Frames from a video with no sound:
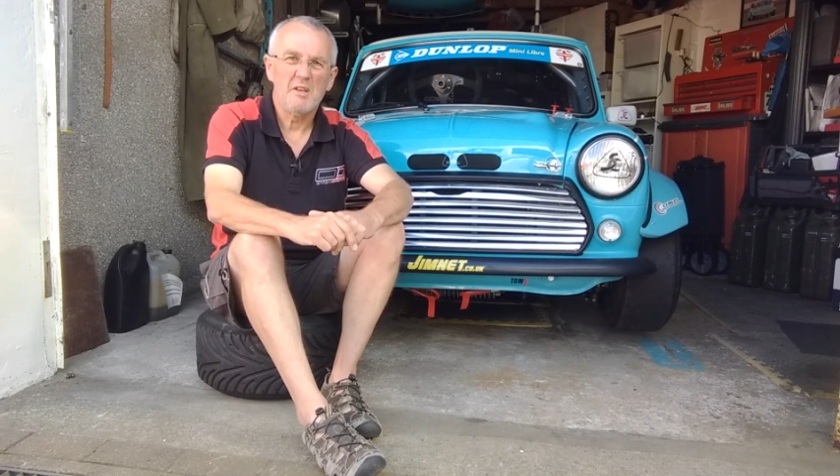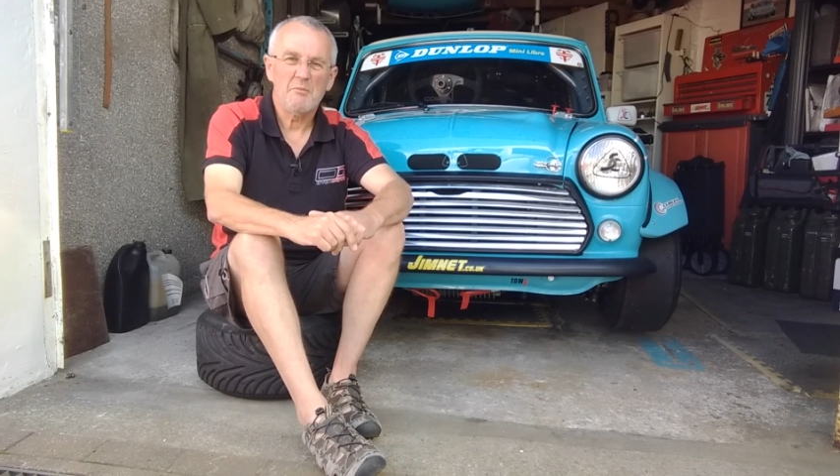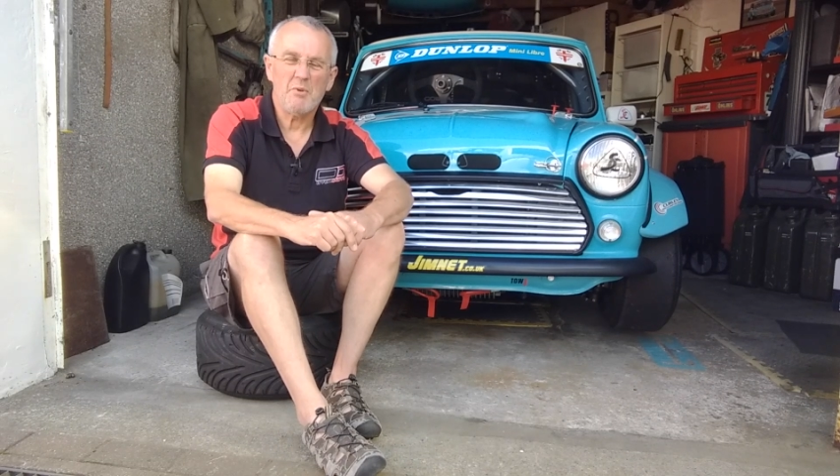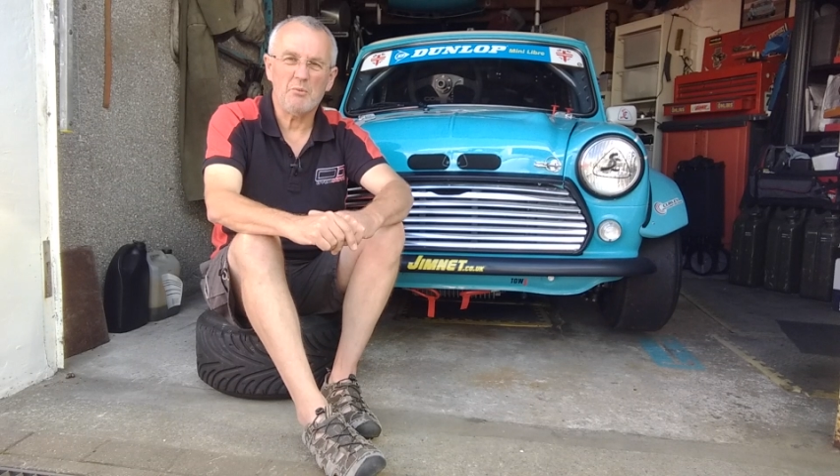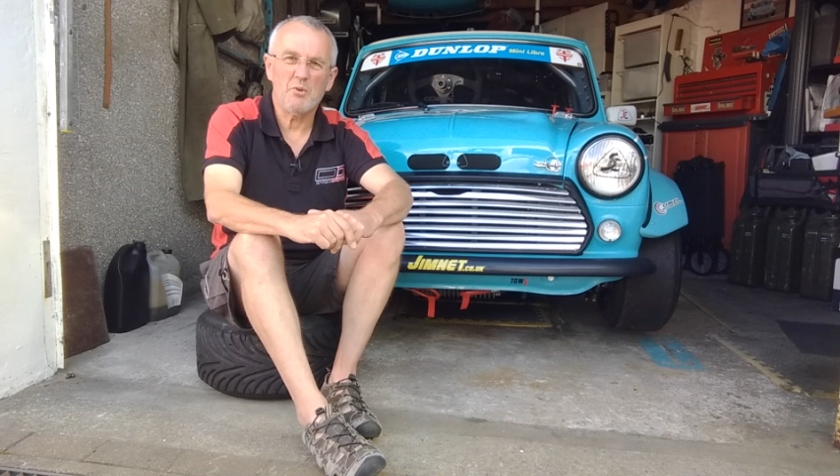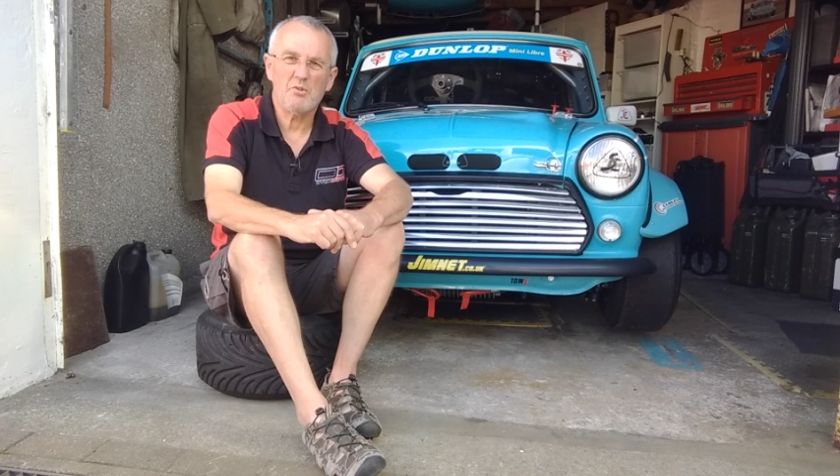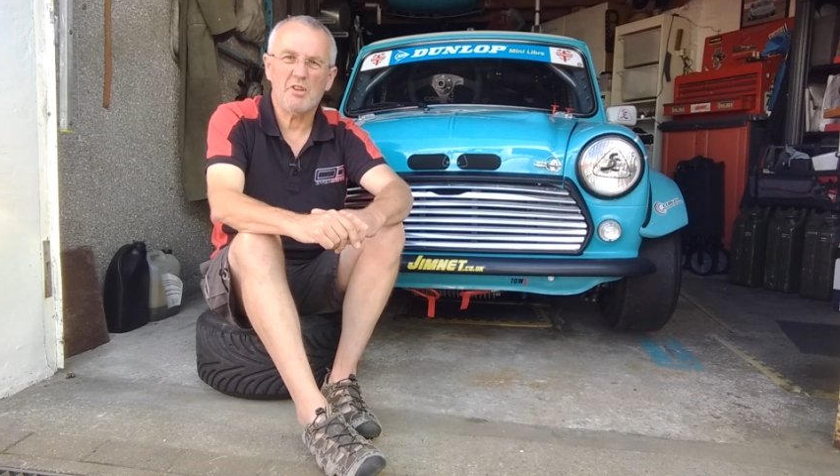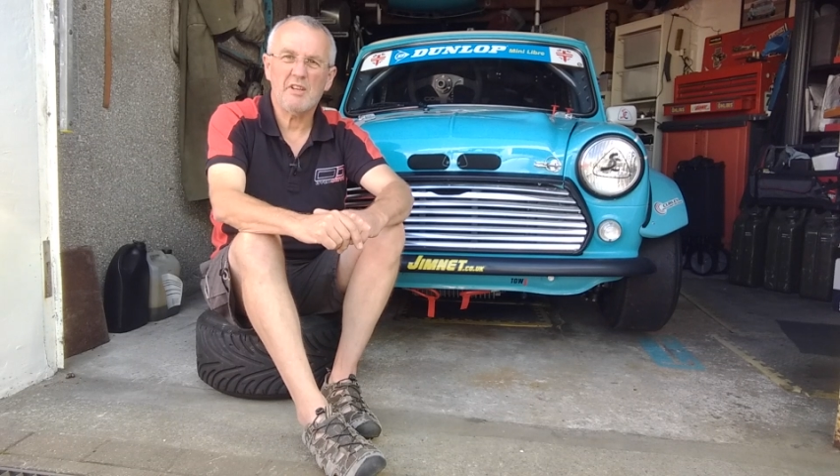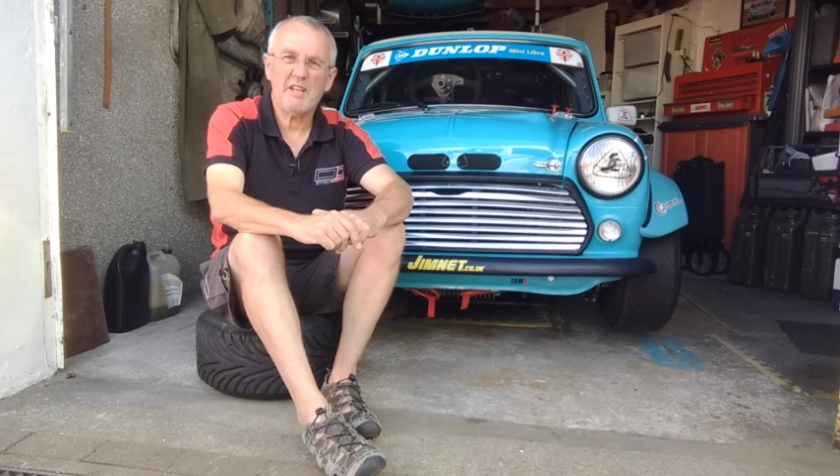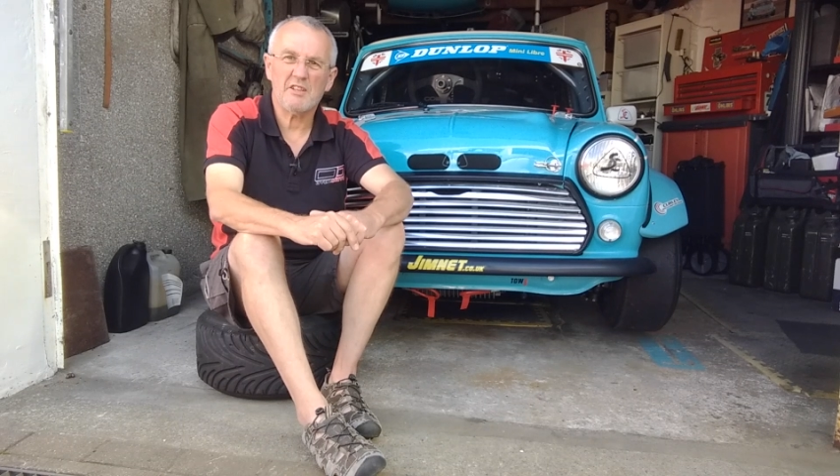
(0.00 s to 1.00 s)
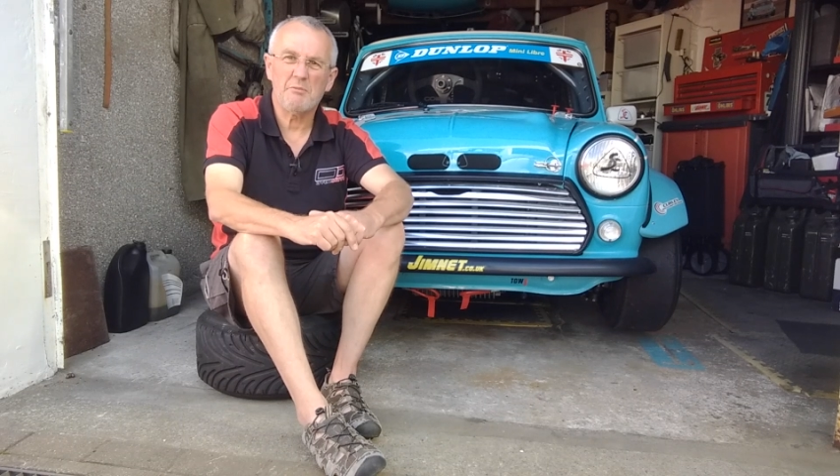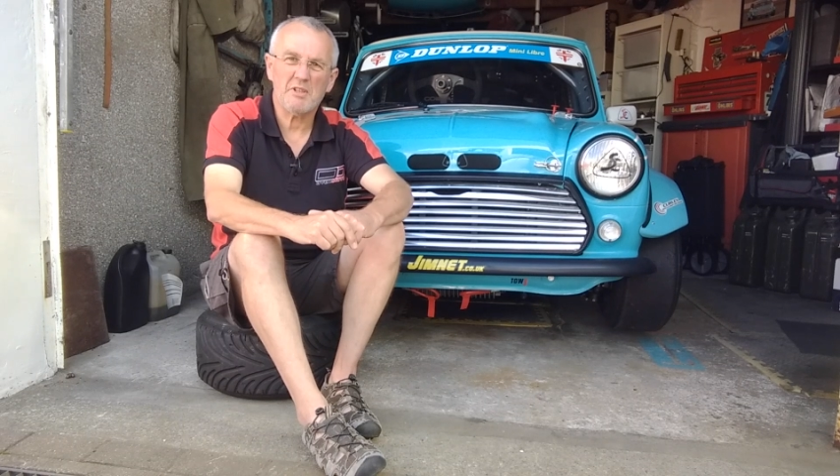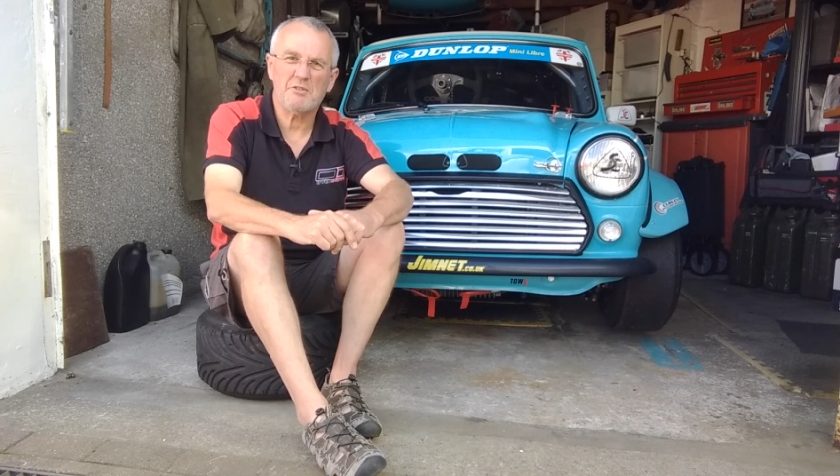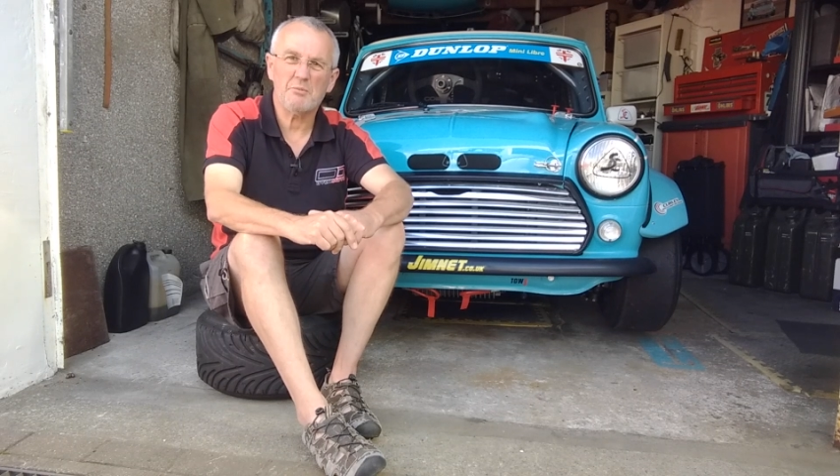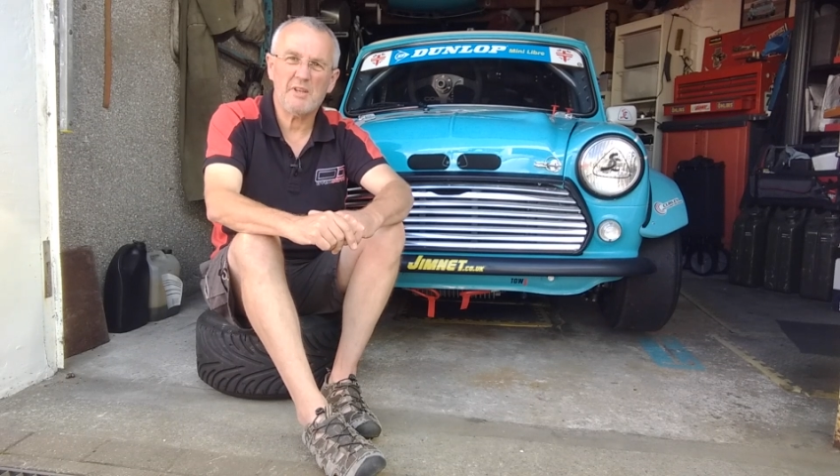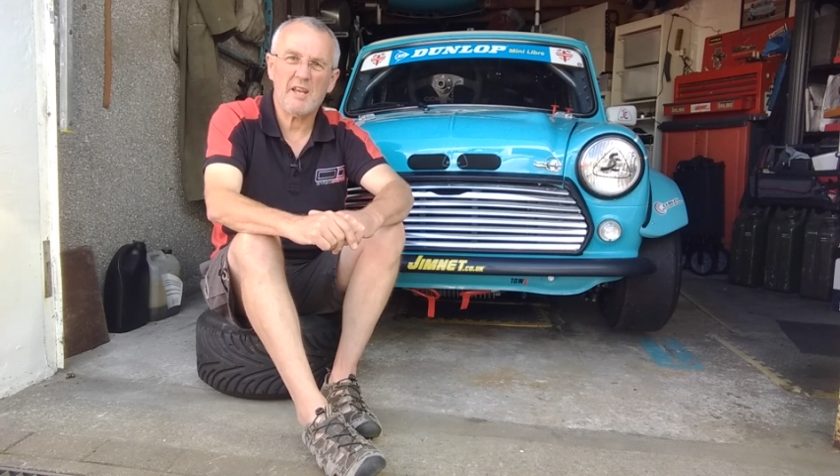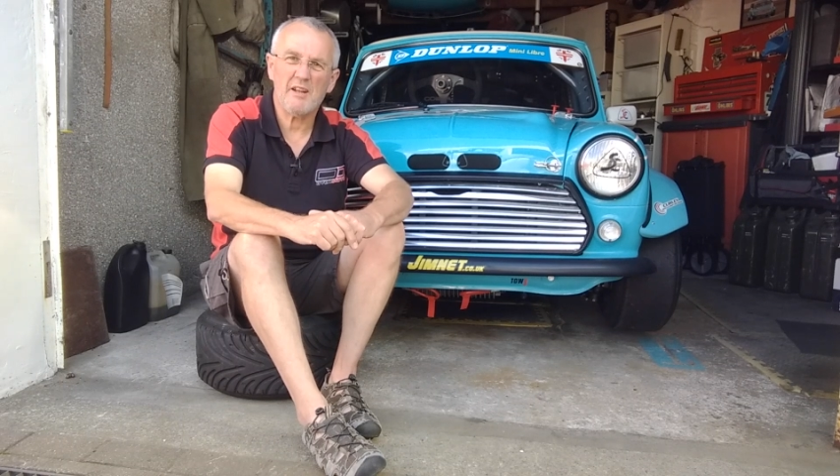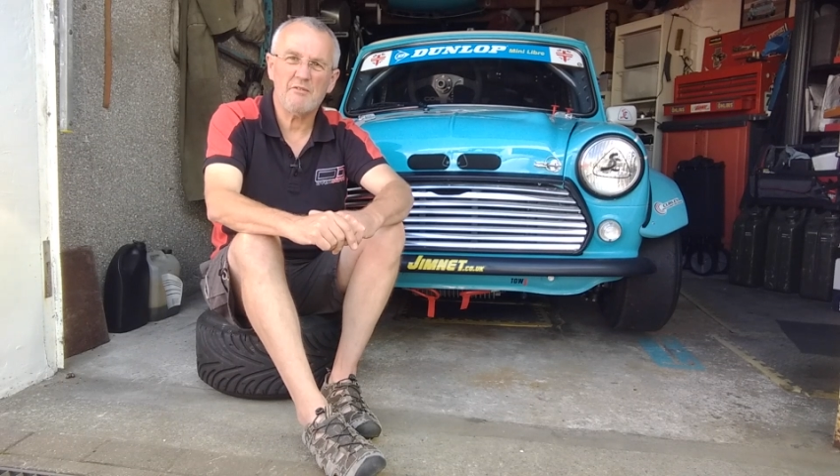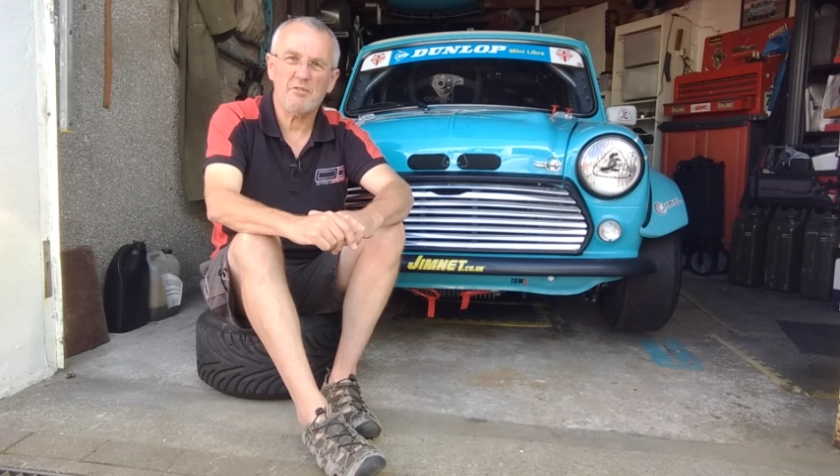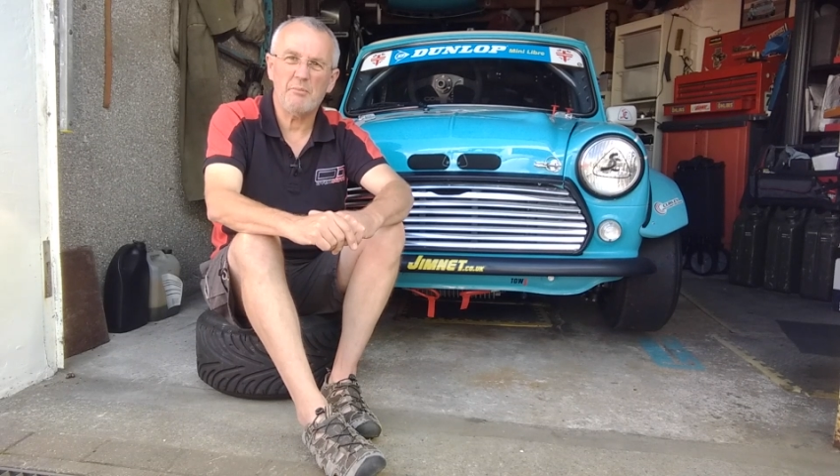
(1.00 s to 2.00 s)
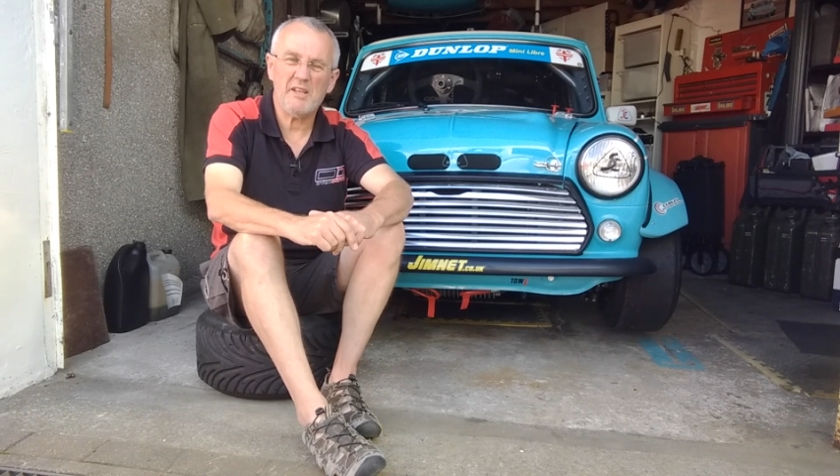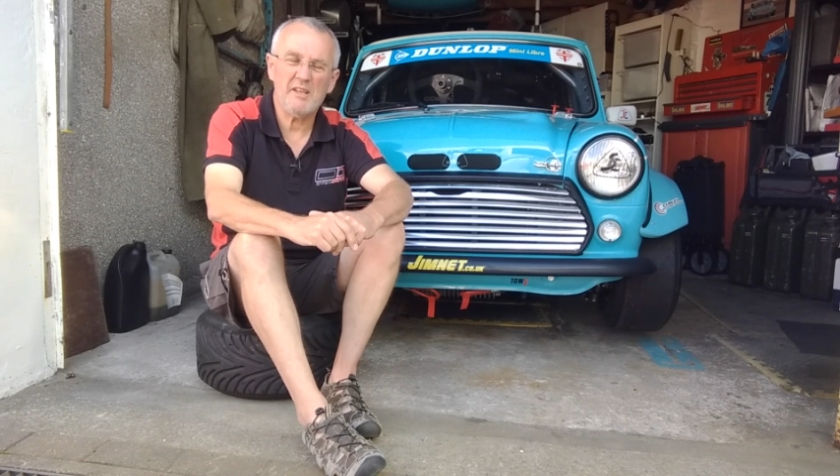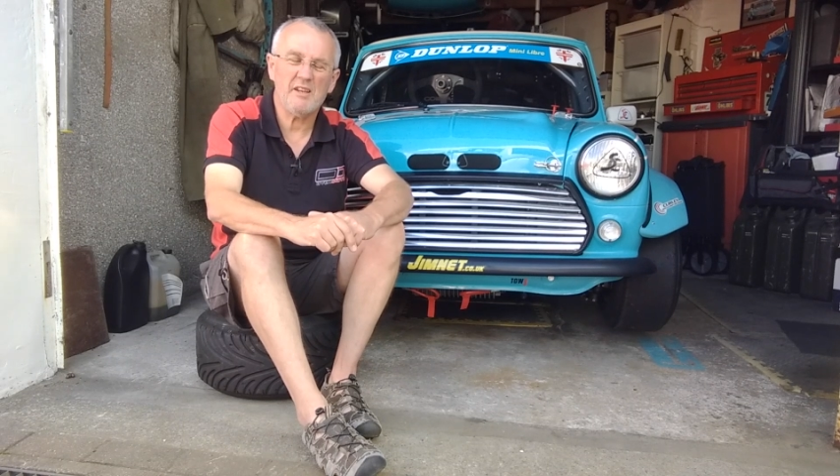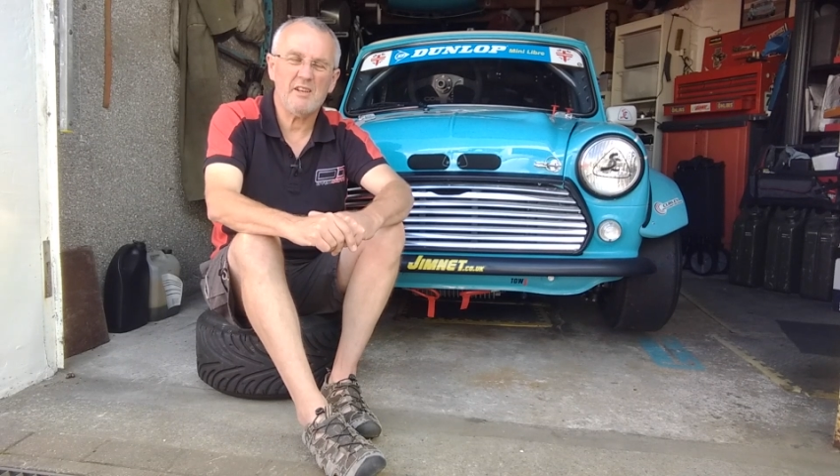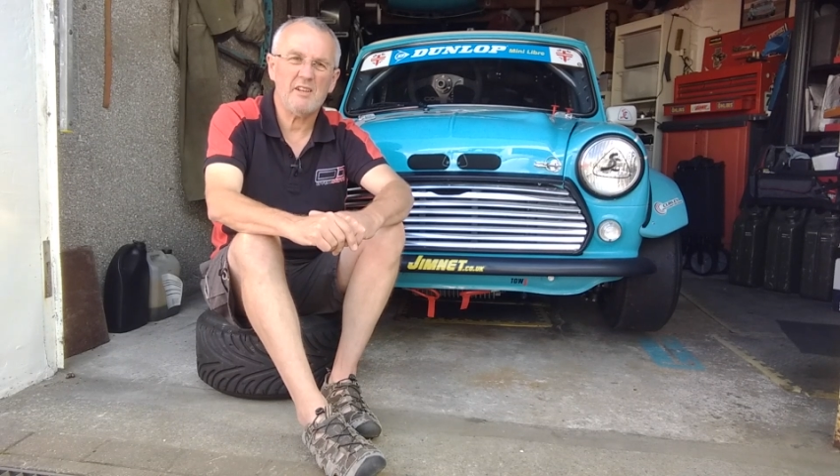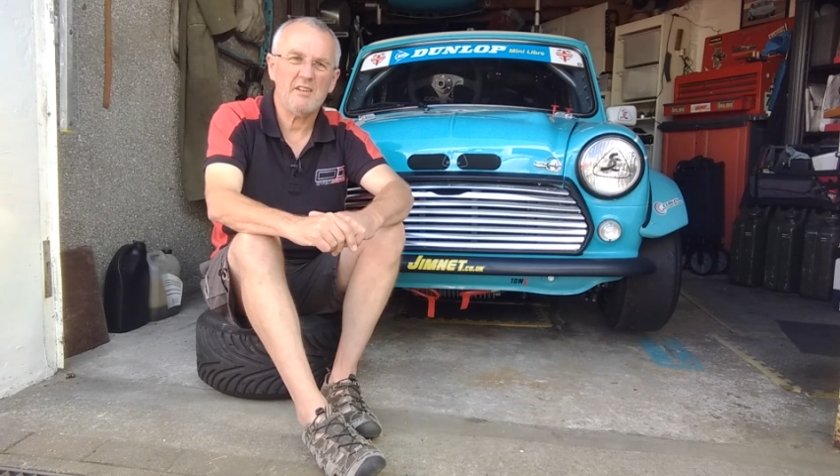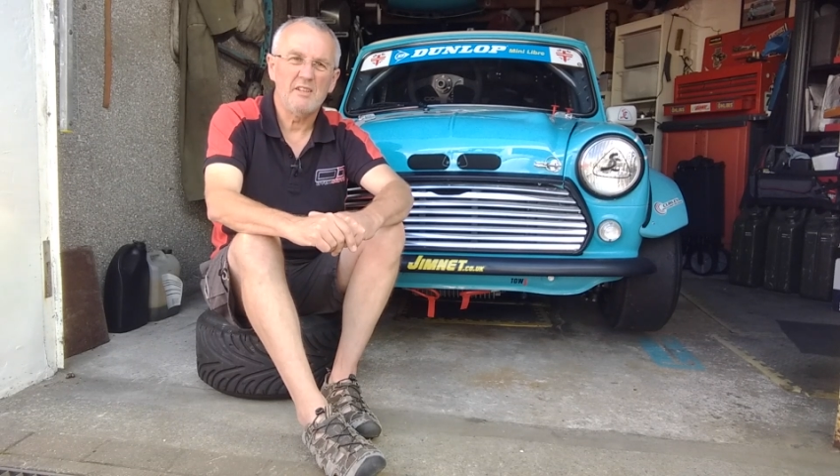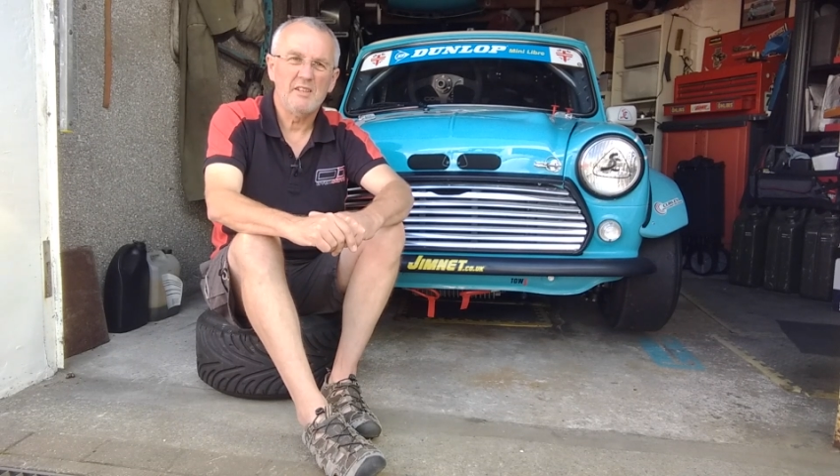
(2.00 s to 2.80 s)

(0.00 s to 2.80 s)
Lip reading: But we'll try and get as much as we can from in-car